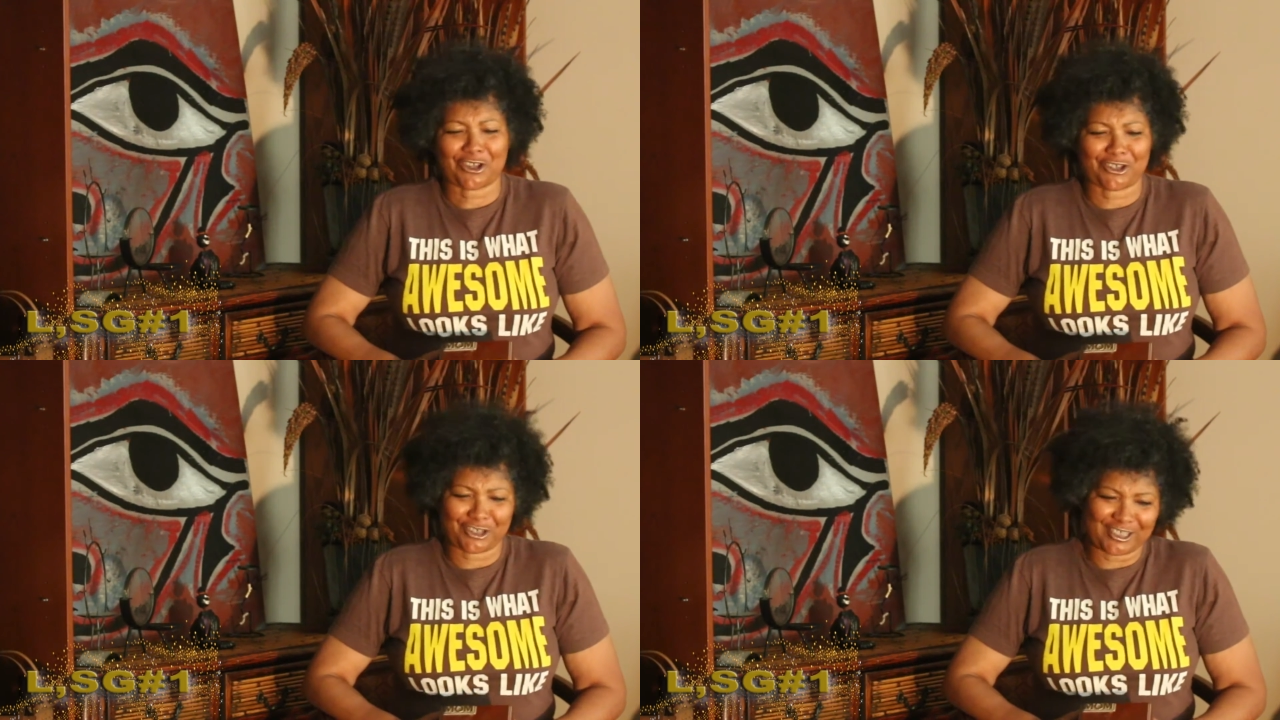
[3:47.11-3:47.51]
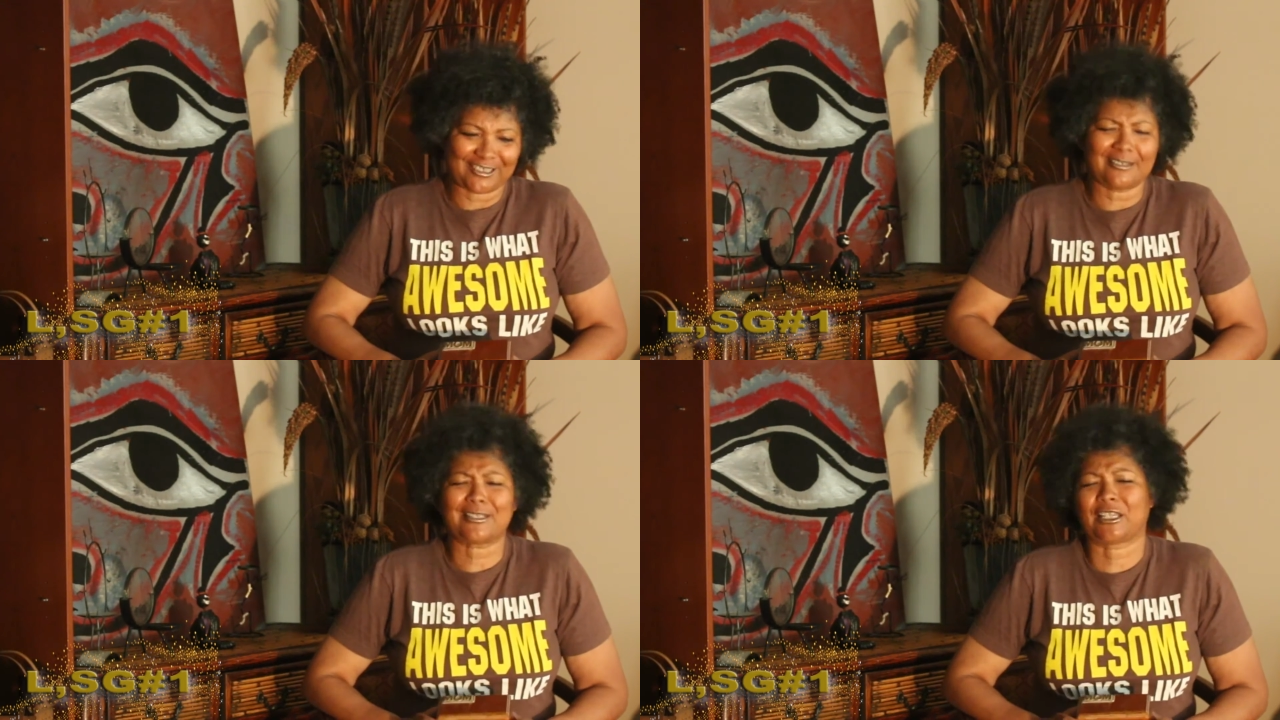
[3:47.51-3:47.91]

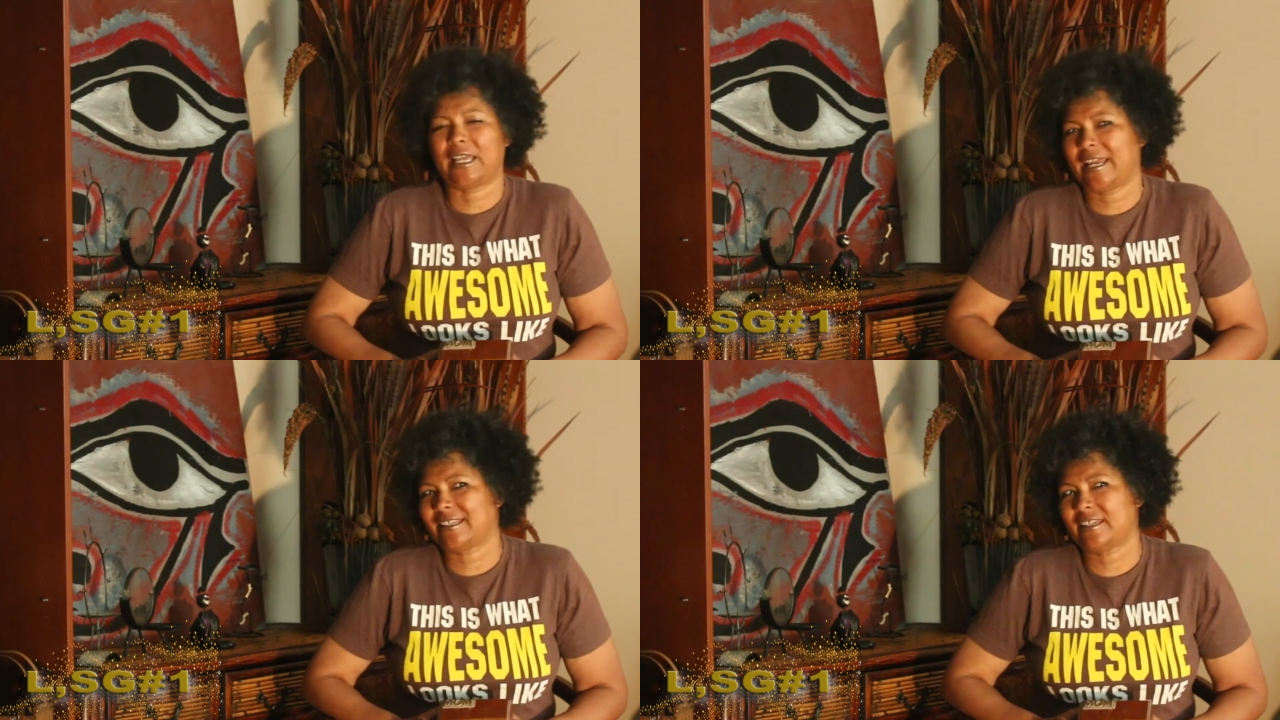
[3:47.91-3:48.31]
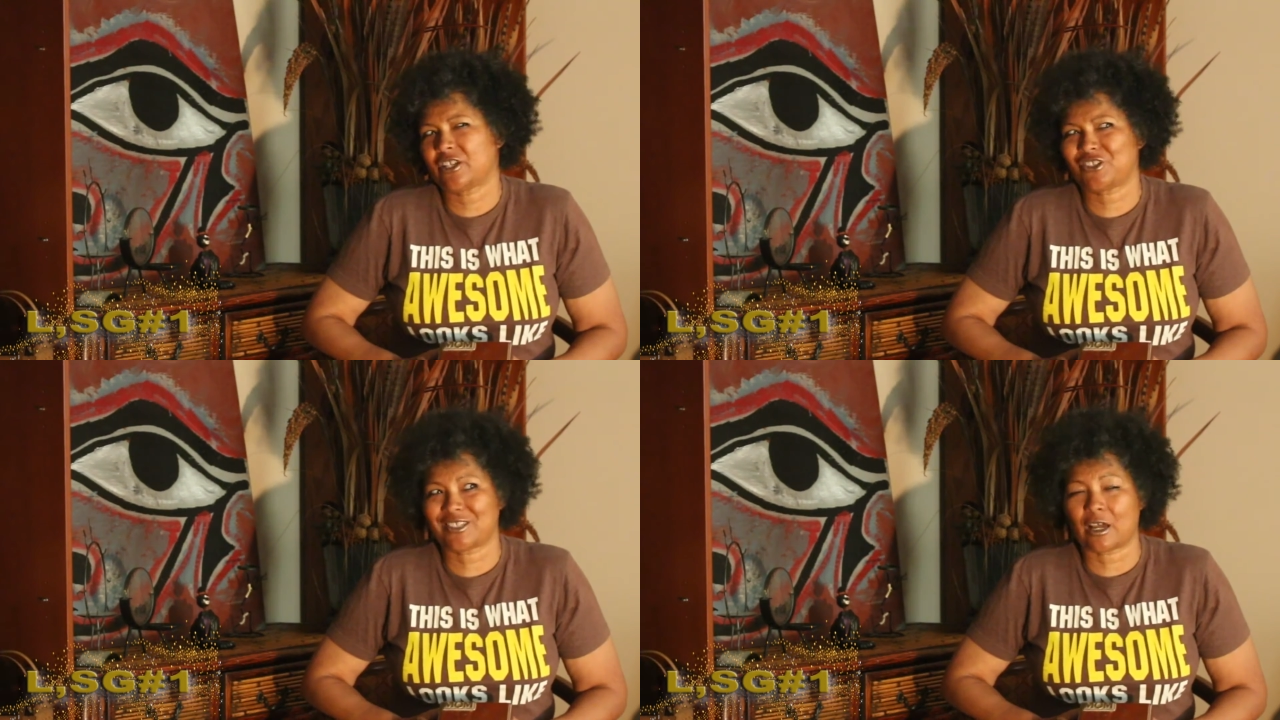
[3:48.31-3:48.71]
cookies and candy
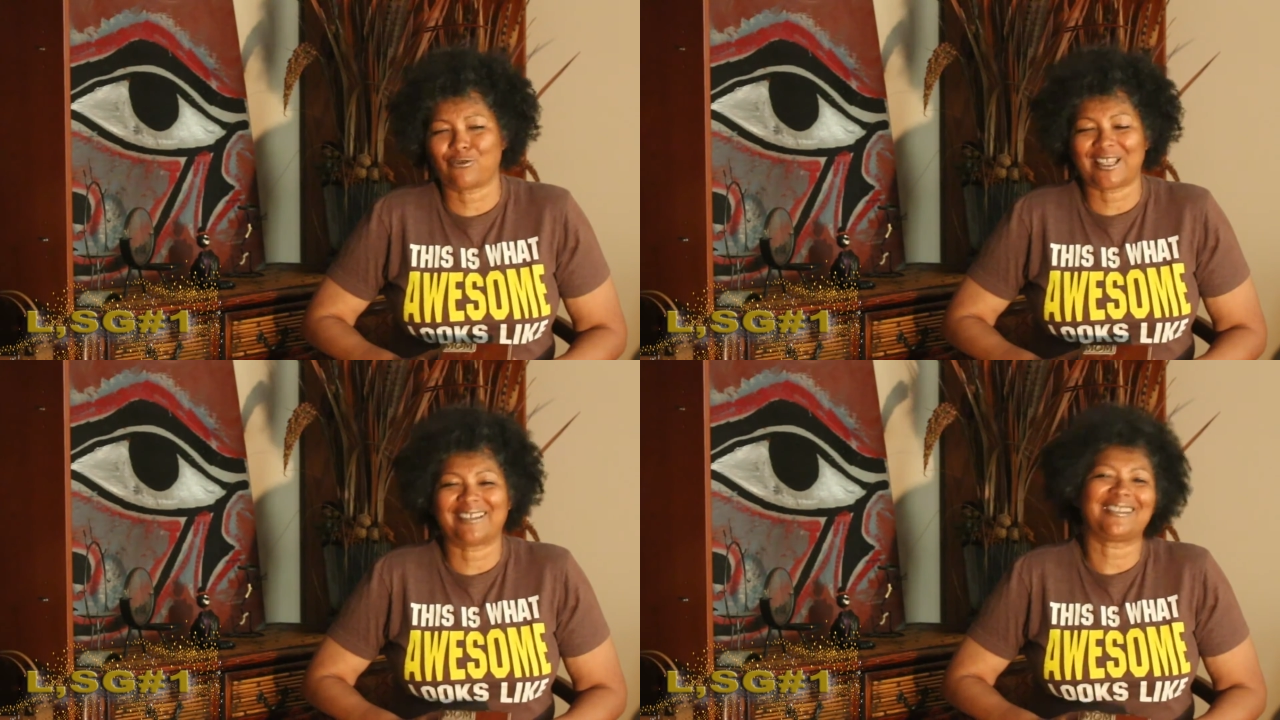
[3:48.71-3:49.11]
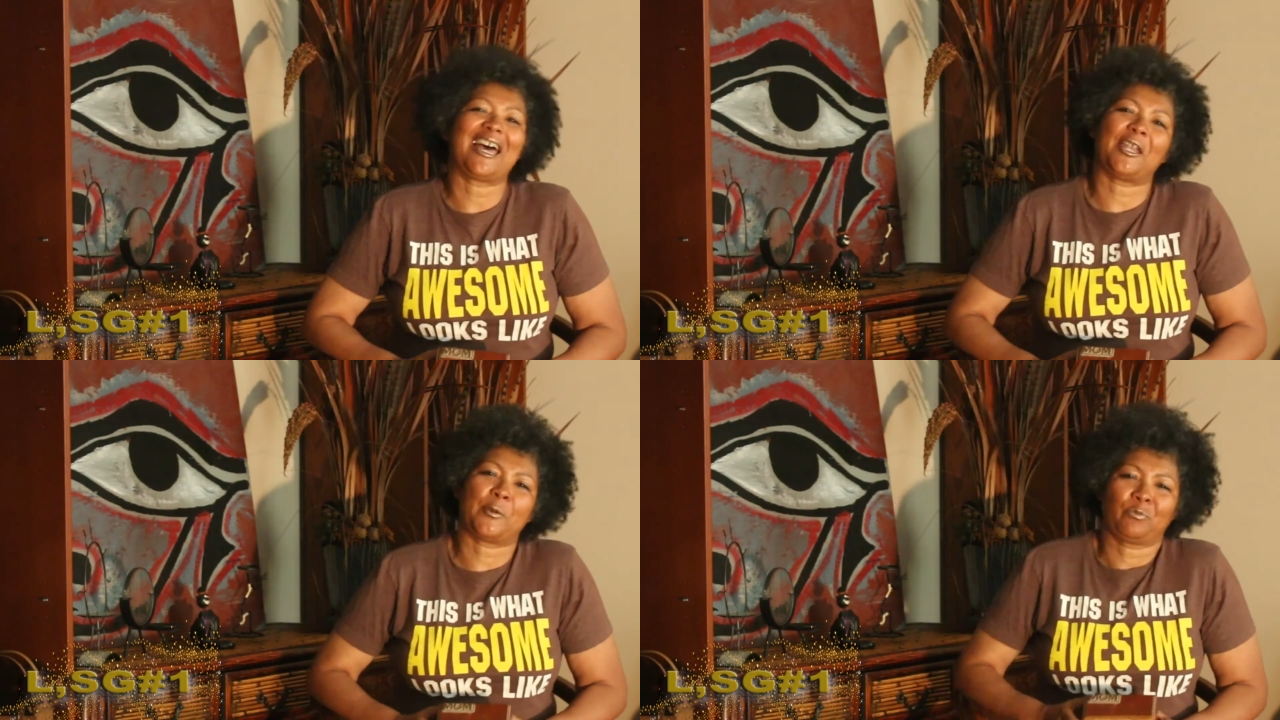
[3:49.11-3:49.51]
and stuff like that.